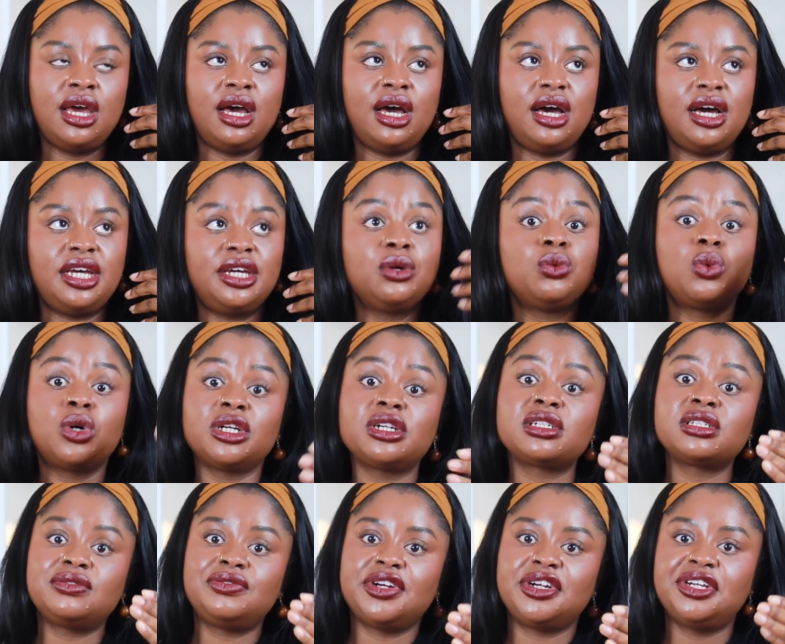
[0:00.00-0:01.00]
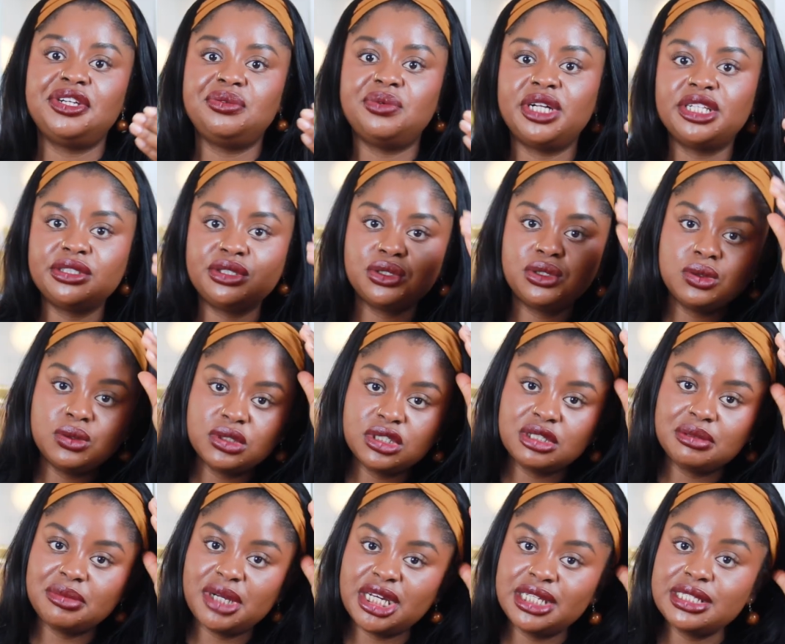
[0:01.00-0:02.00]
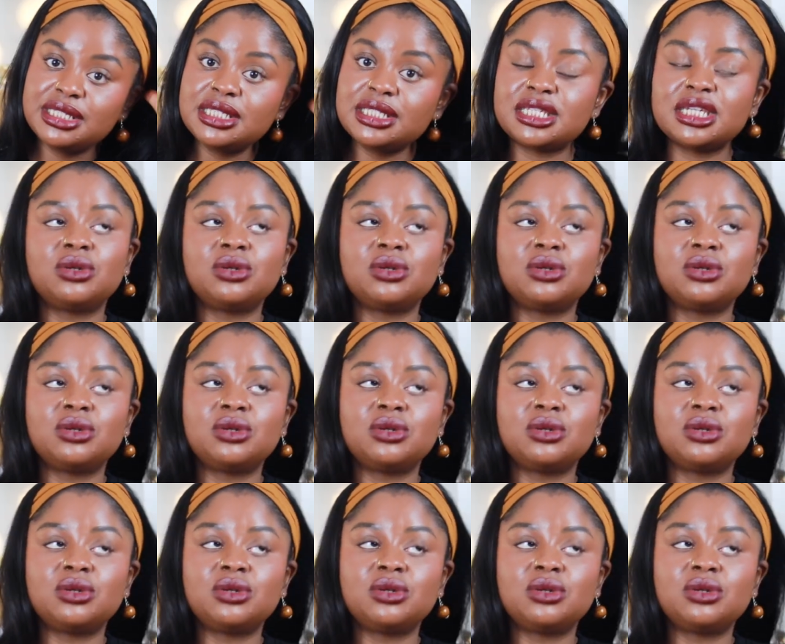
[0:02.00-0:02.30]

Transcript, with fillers: Uh, it works very well in cooler months,